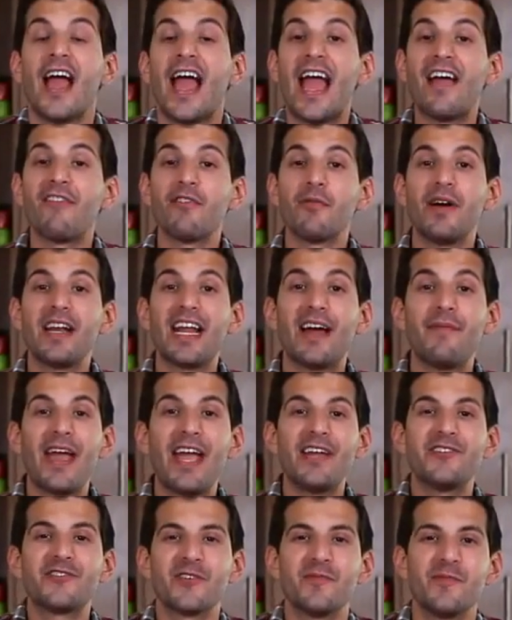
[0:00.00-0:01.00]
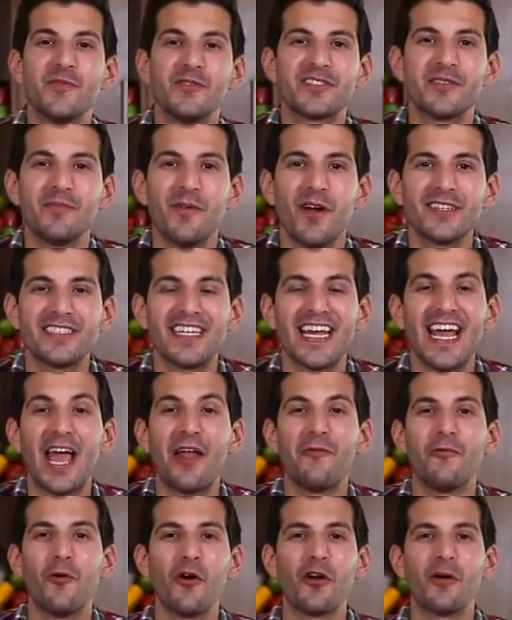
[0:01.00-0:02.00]
Hey everybody, I'm Adrian Bustamante
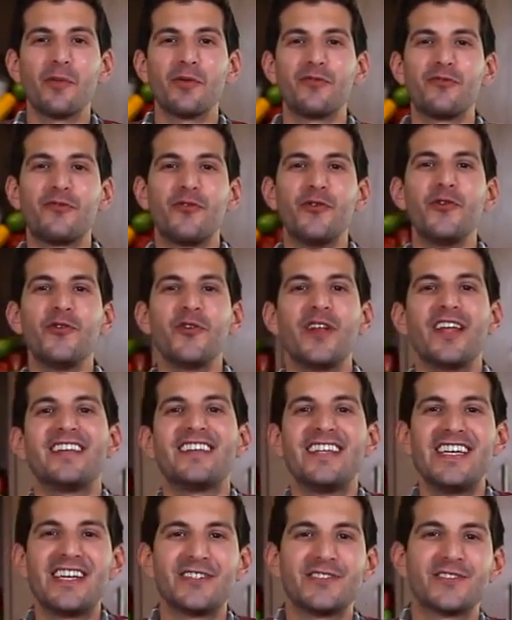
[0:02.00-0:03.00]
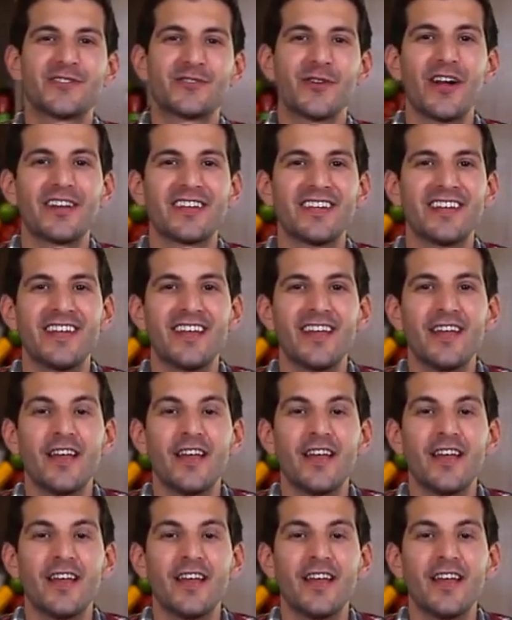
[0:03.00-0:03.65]
and welcome to Food Deconstructed.